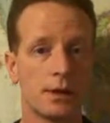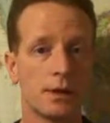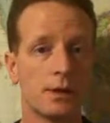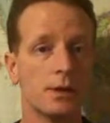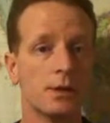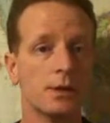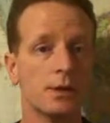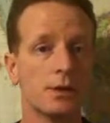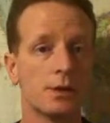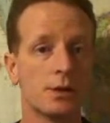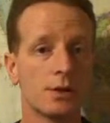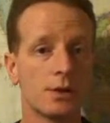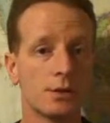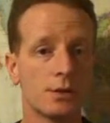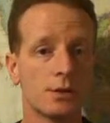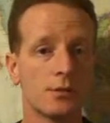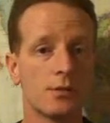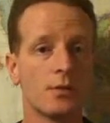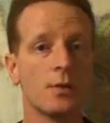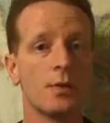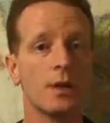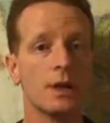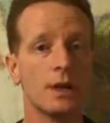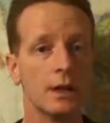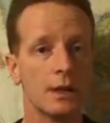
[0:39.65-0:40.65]
in addition to
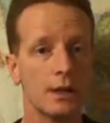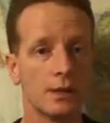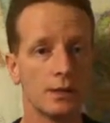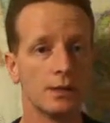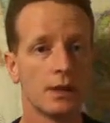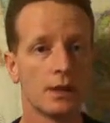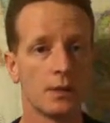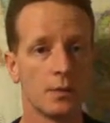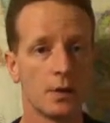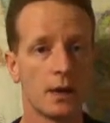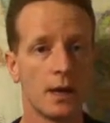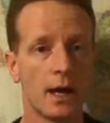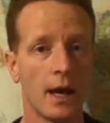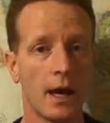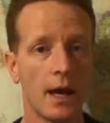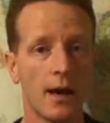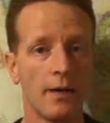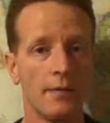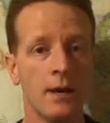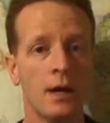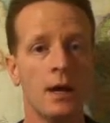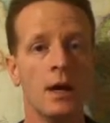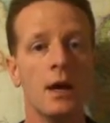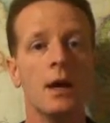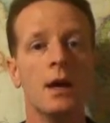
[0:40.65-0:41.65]
the readings that we
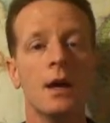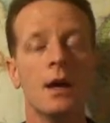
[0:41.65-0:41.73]
have.